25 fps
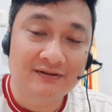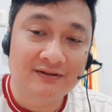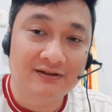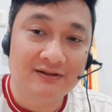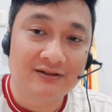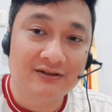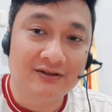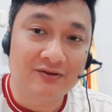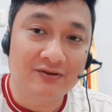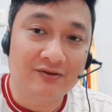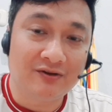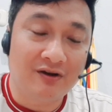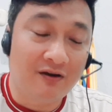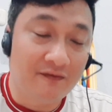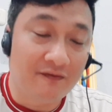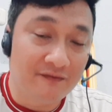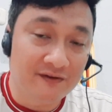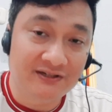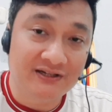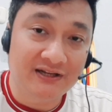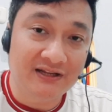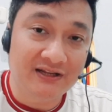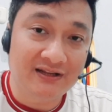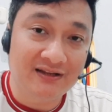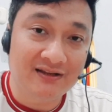So
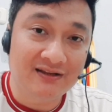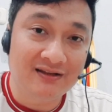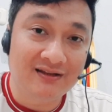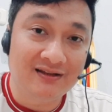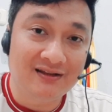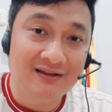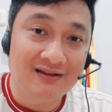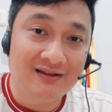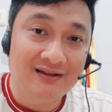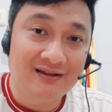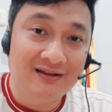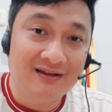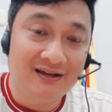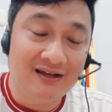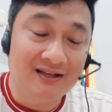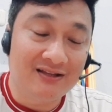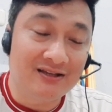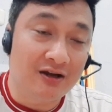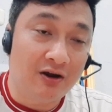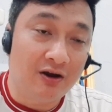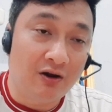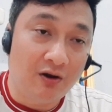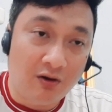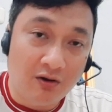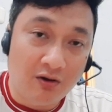obviously, it's a
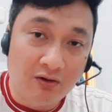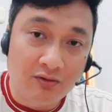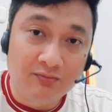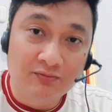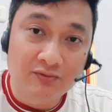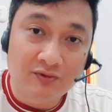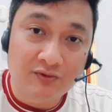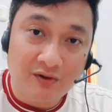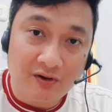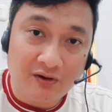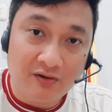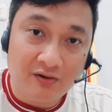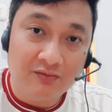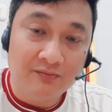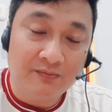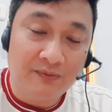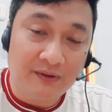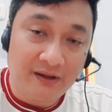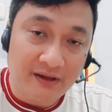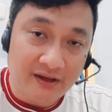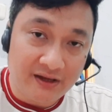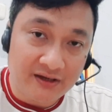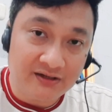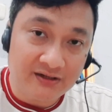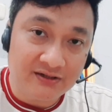homegrown
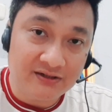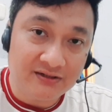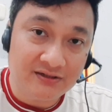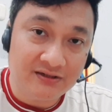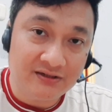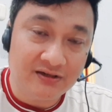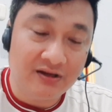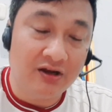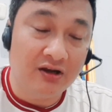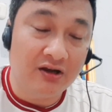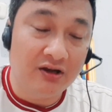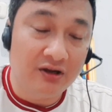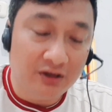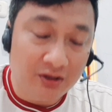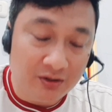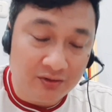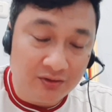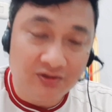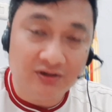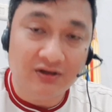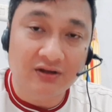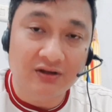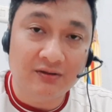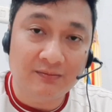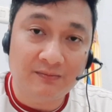players,
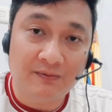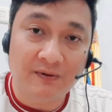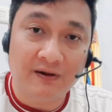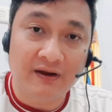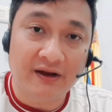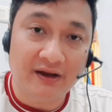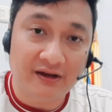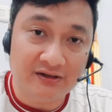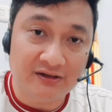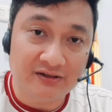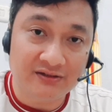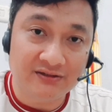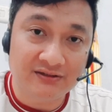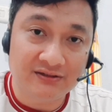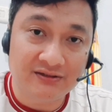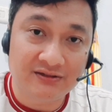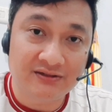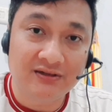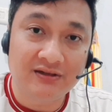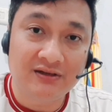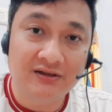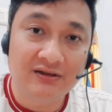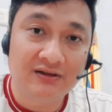local players,